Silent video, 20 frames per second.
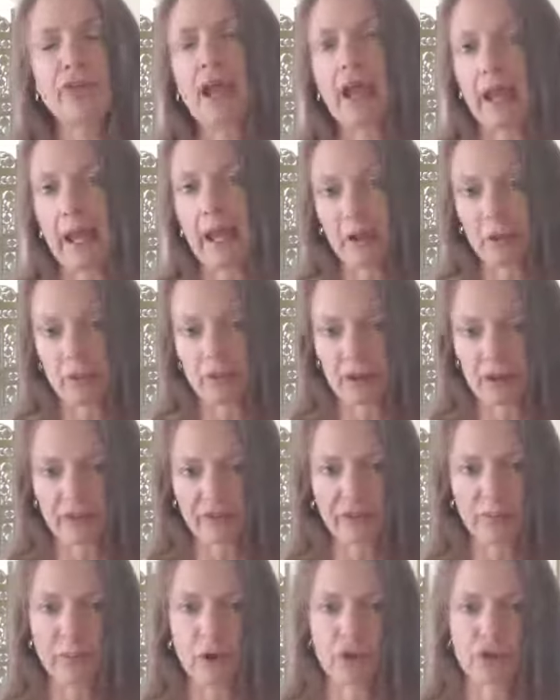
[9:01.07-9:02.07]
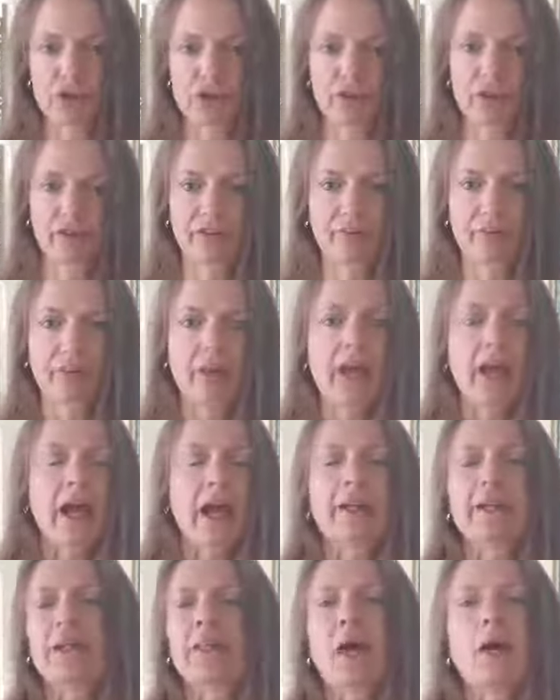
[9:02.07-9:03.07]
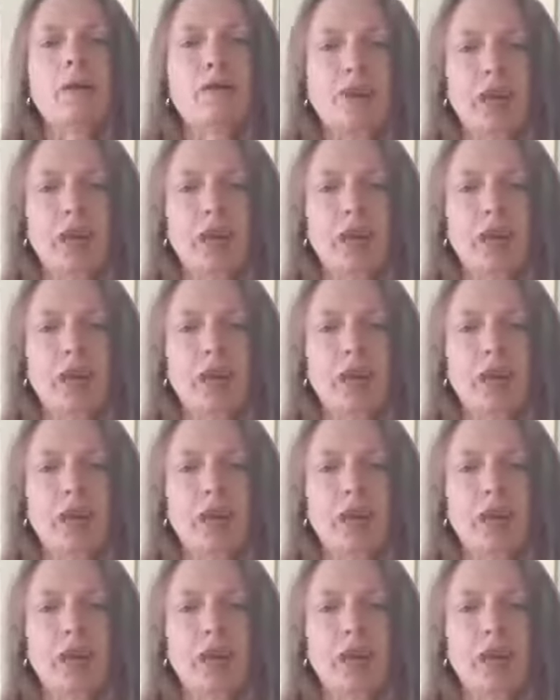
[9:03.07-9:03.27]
you to handle these emotions. And then that,